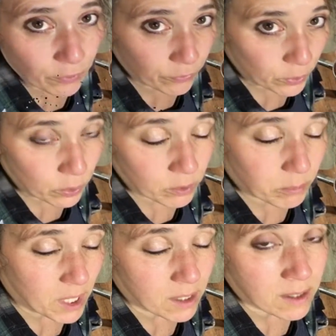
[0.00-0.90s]
of fruit
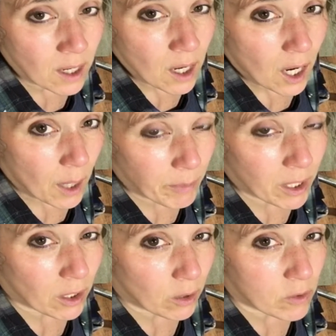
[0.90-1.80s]
means I'm going
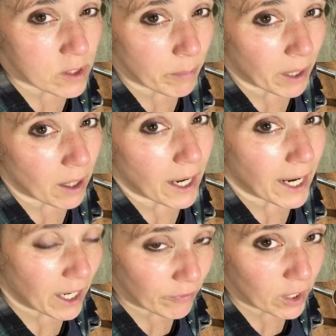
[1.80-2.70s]
to use about a
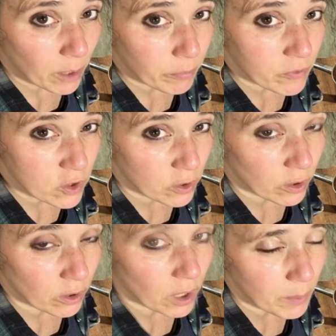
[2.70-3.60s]
half cup of
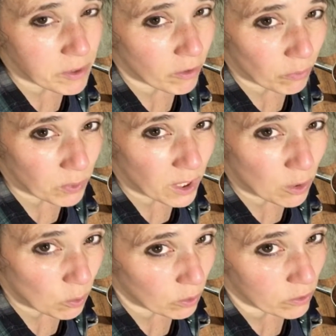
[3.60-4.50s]
sugar, up to three
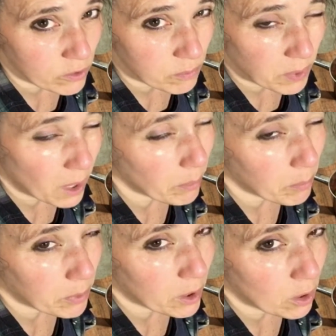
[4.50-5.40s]
quarters,
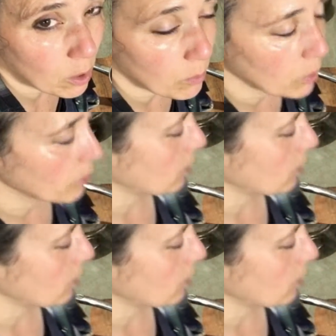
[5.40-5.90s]
probably no more